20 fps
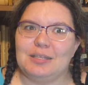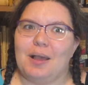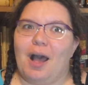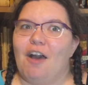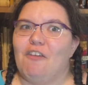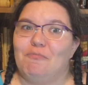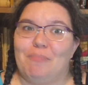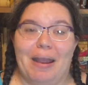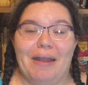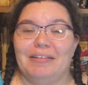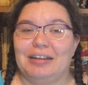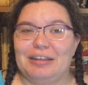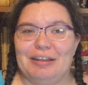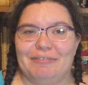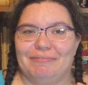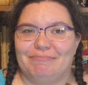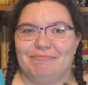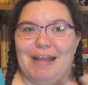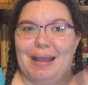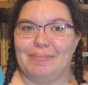apparently
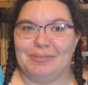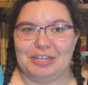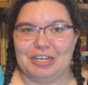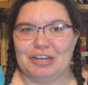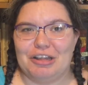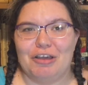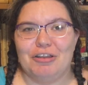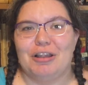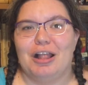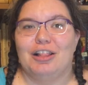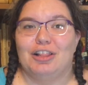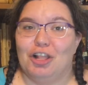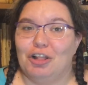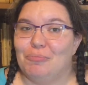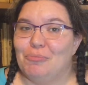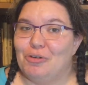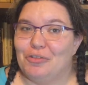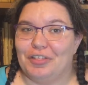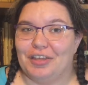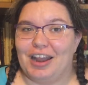rabbited on a
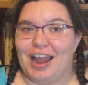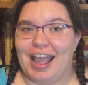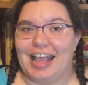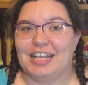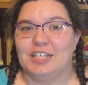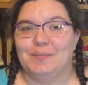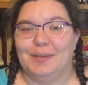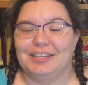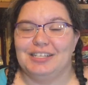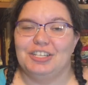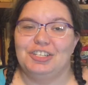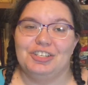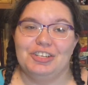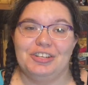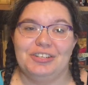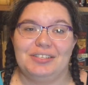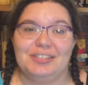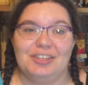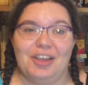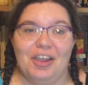lot more than I expected
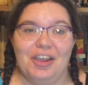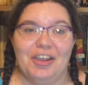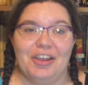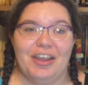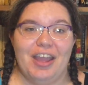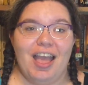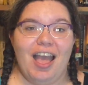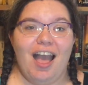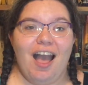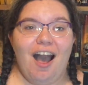to, so